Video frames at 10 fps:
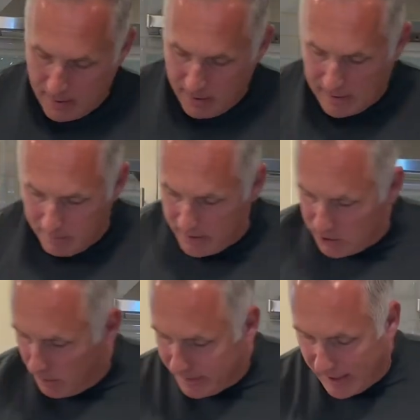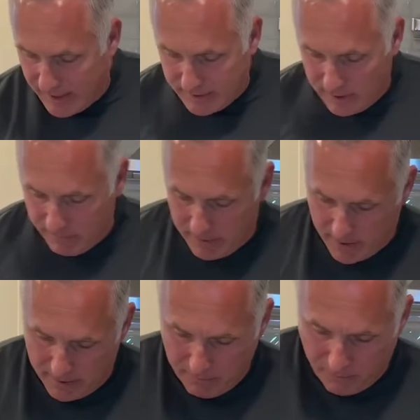Gotta make sure we taste
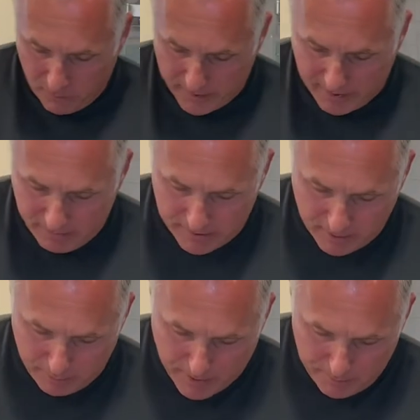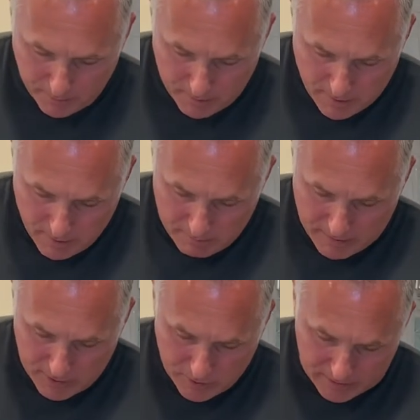everything before we give it to other people. Make
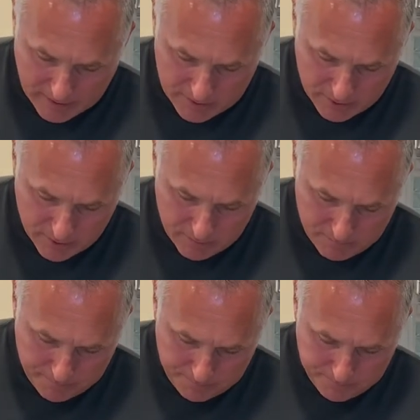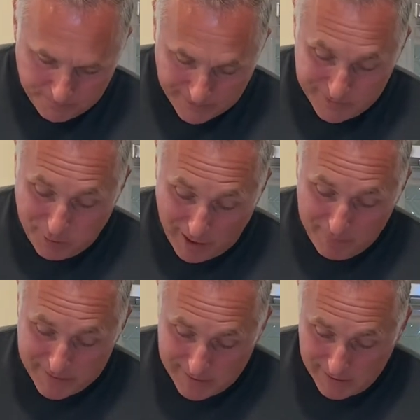sure it tastes good. It's probably
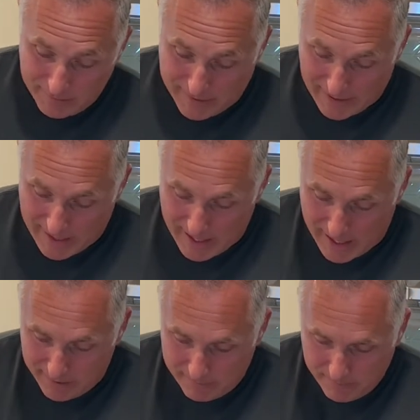still gonna be kind of hot.